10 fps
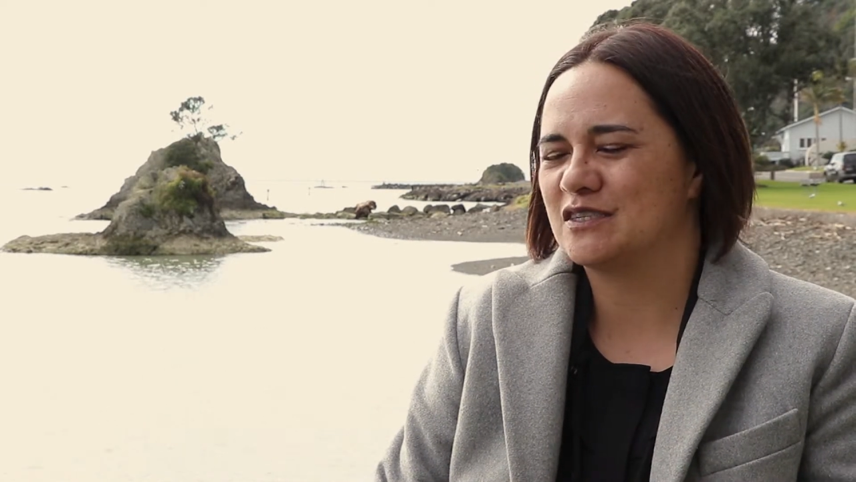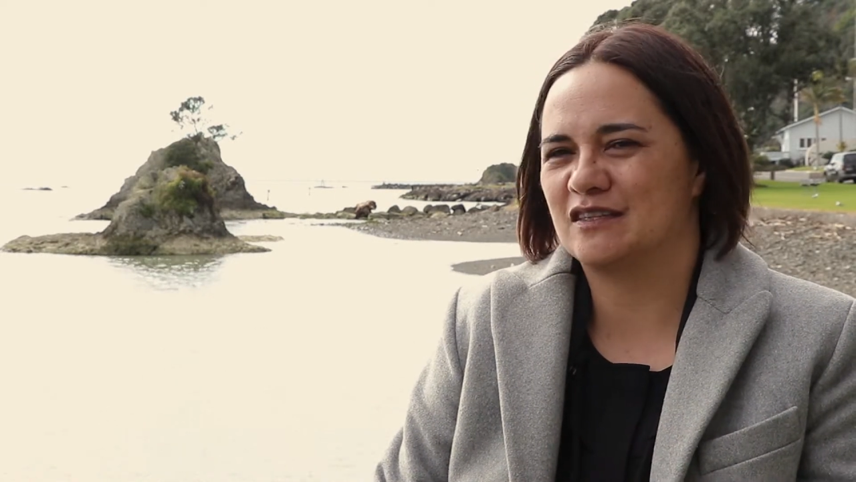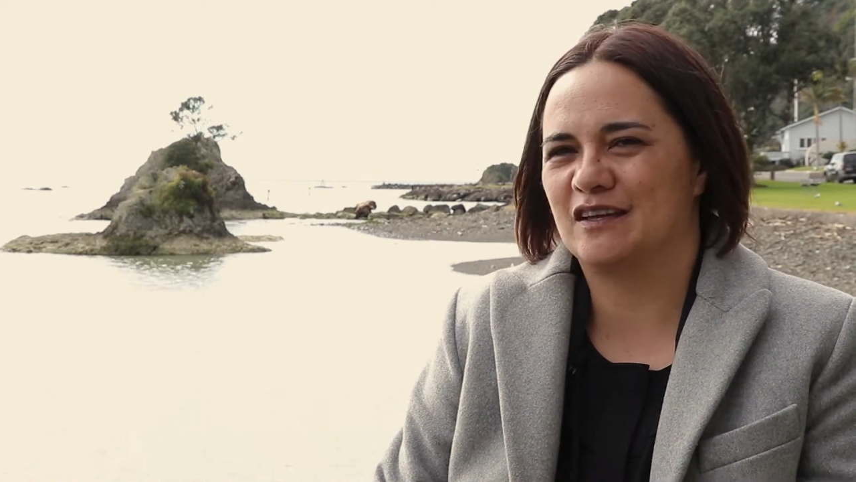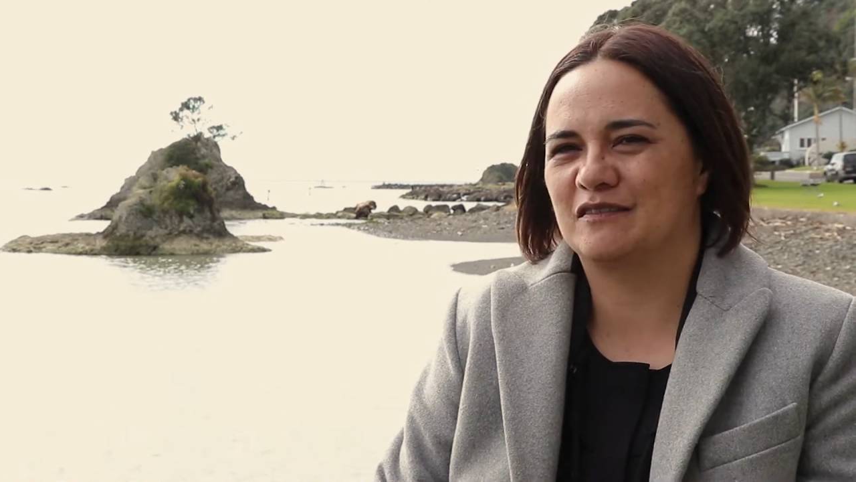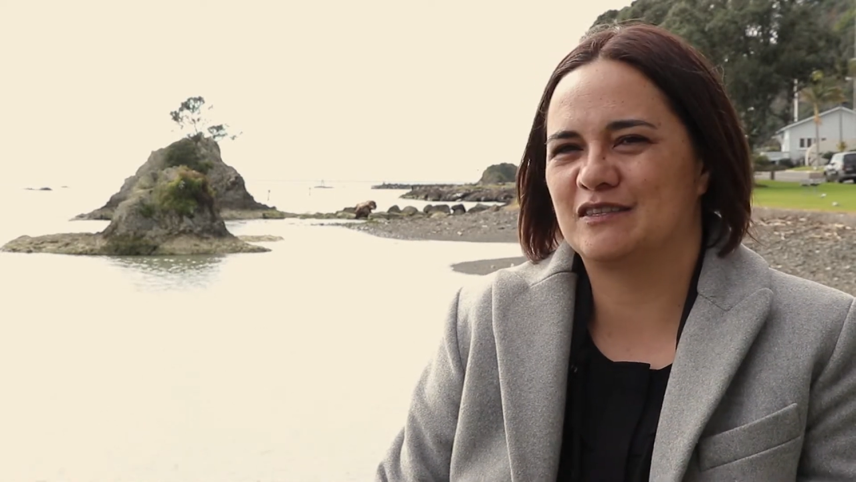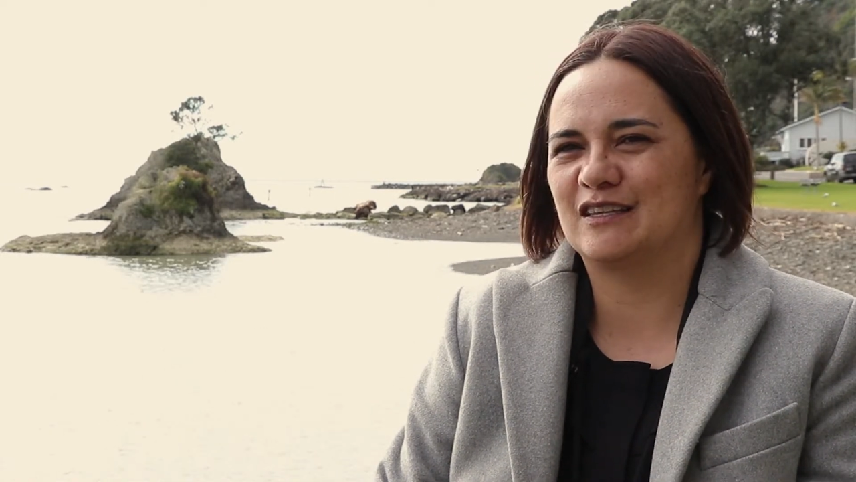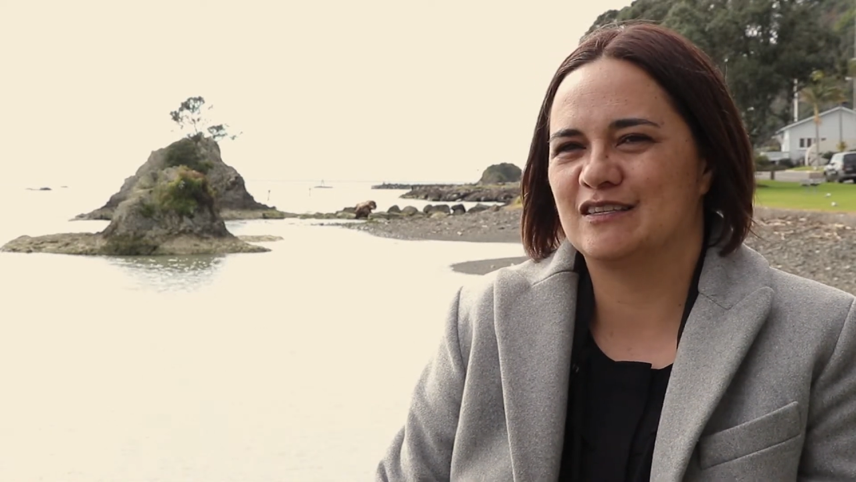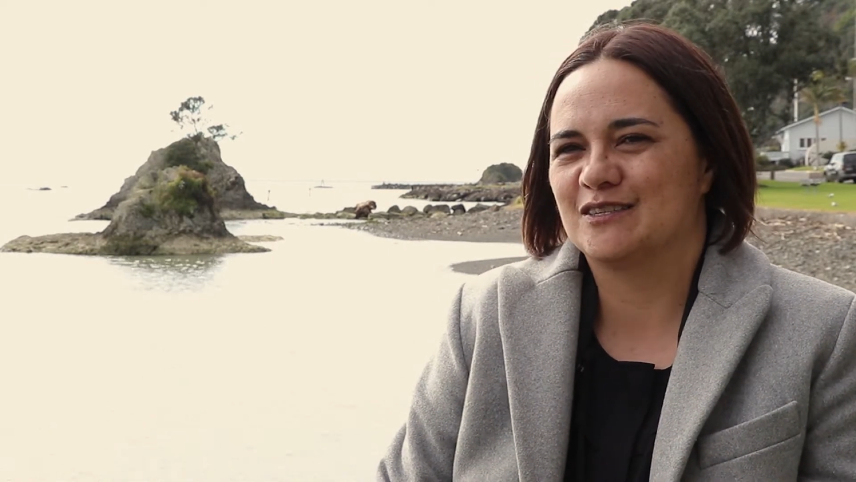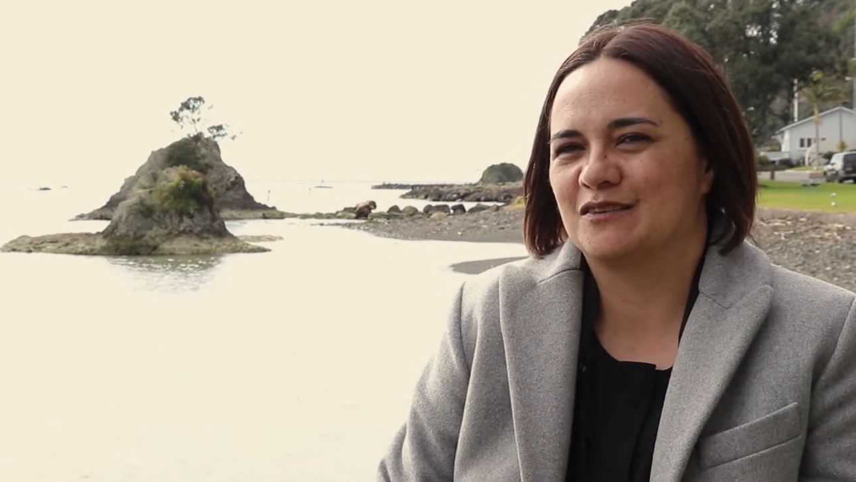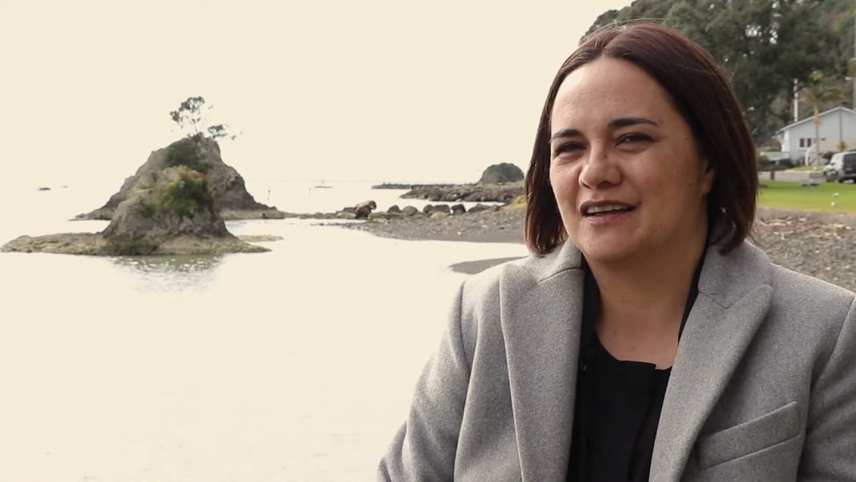So
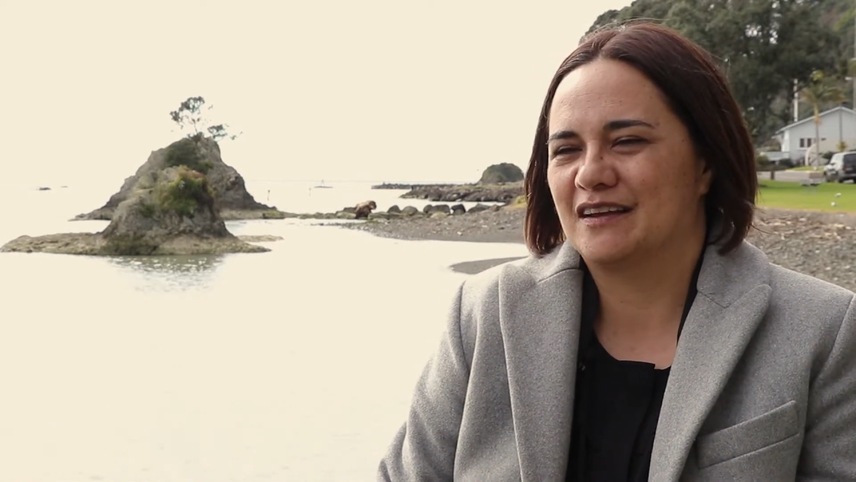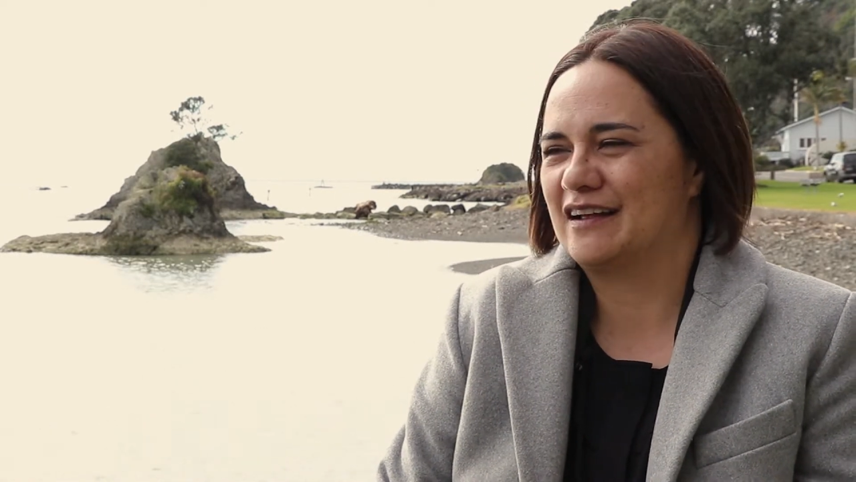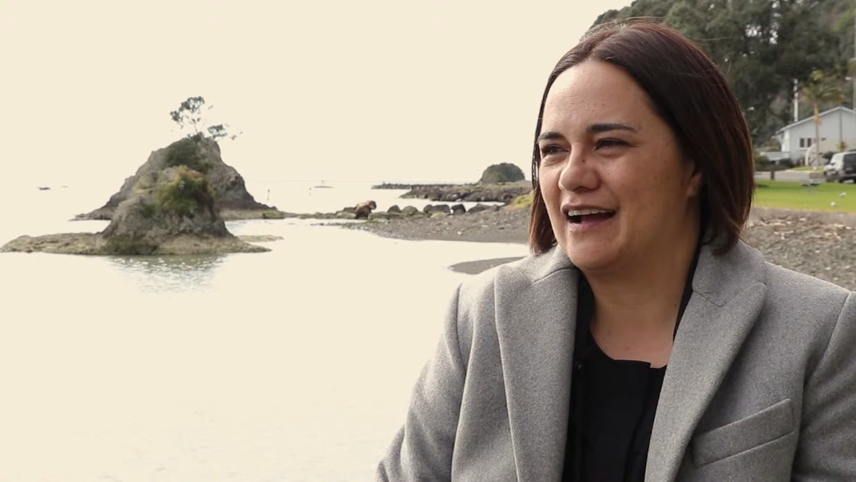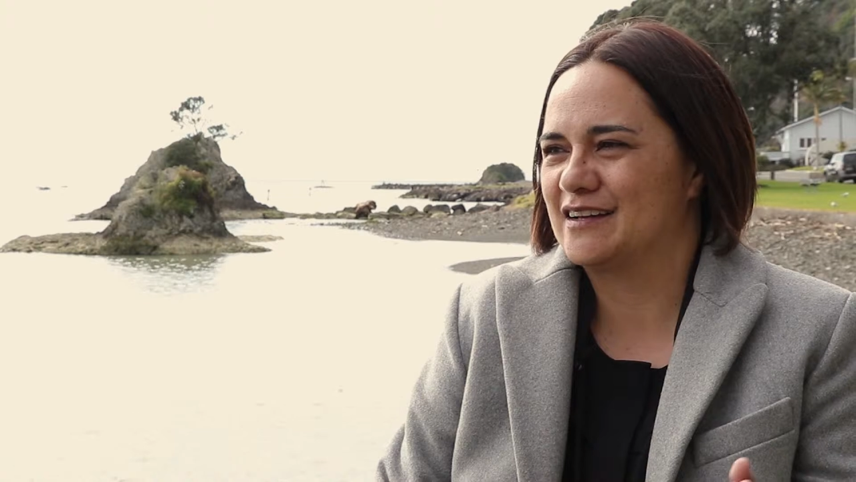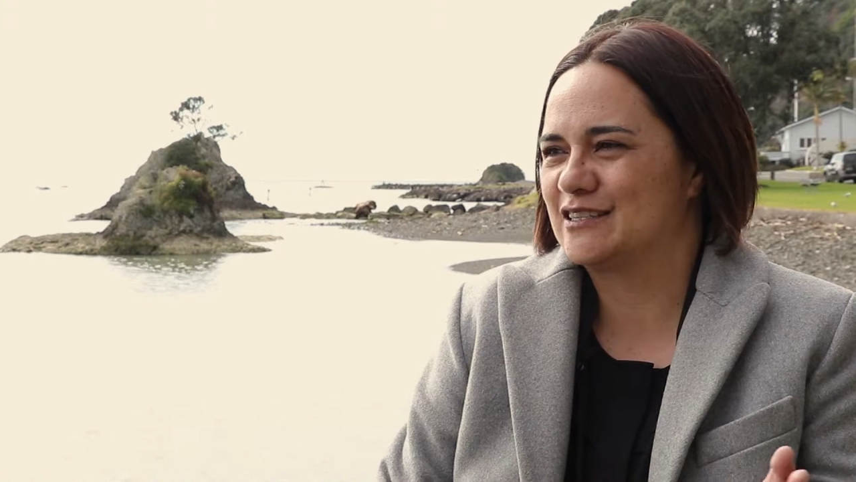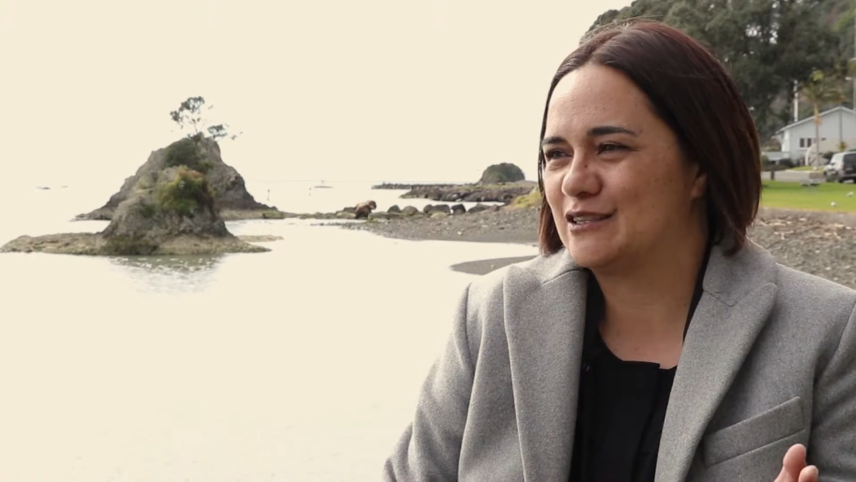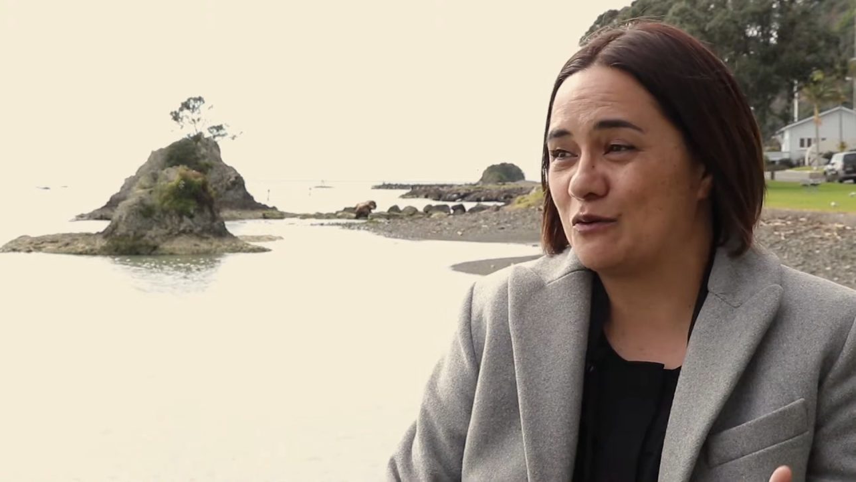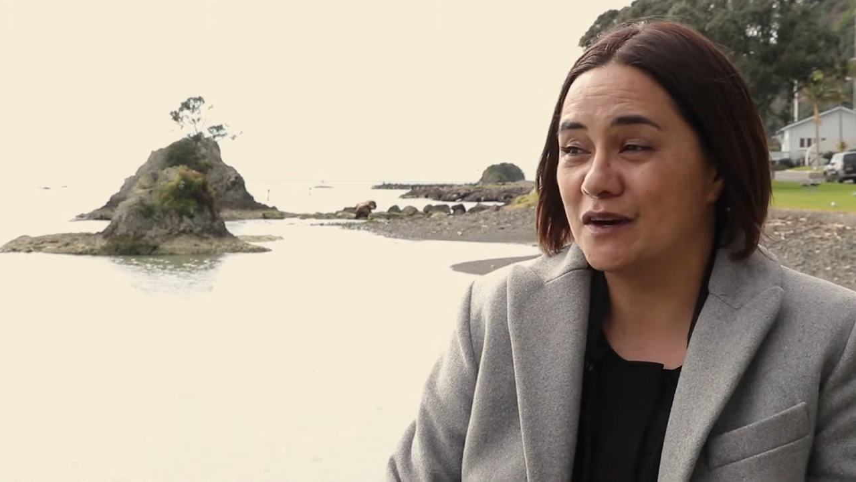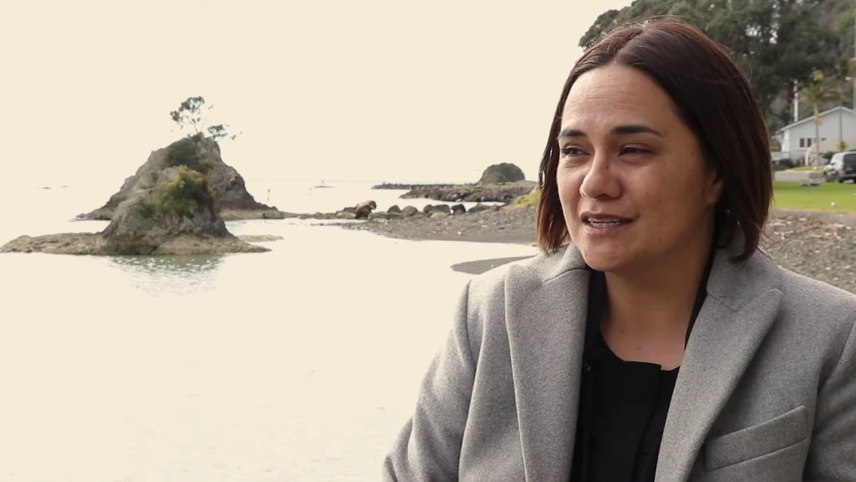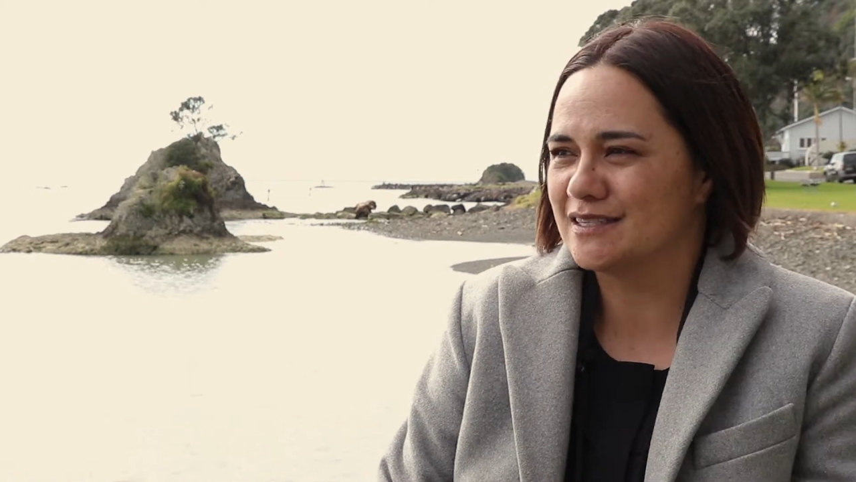they're sort of getting asked
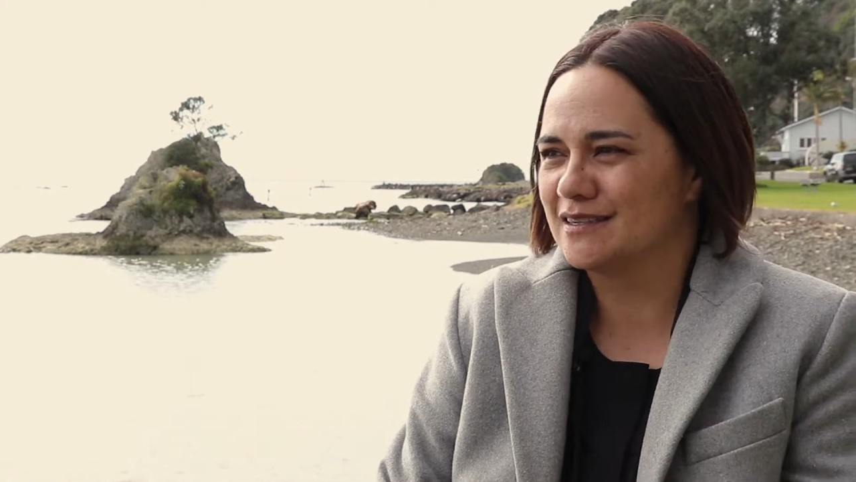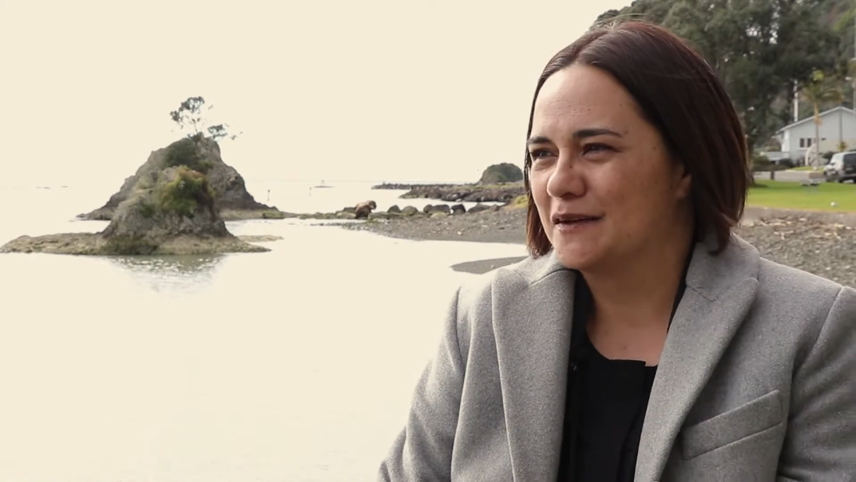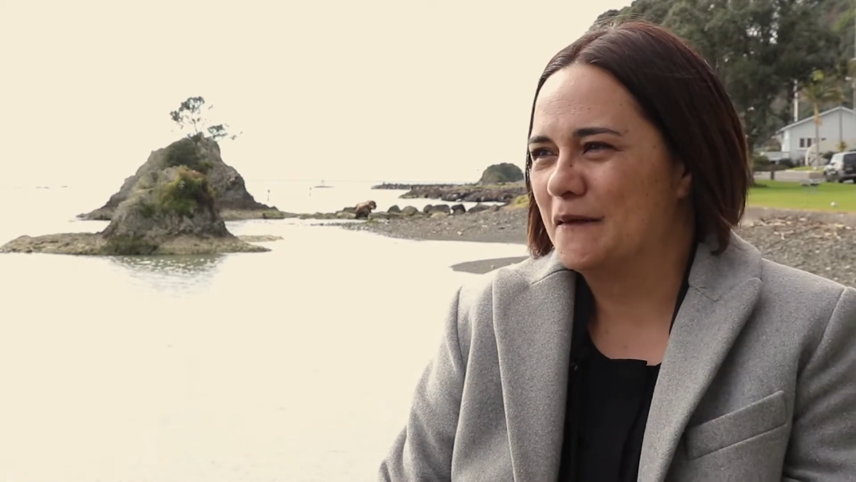twice.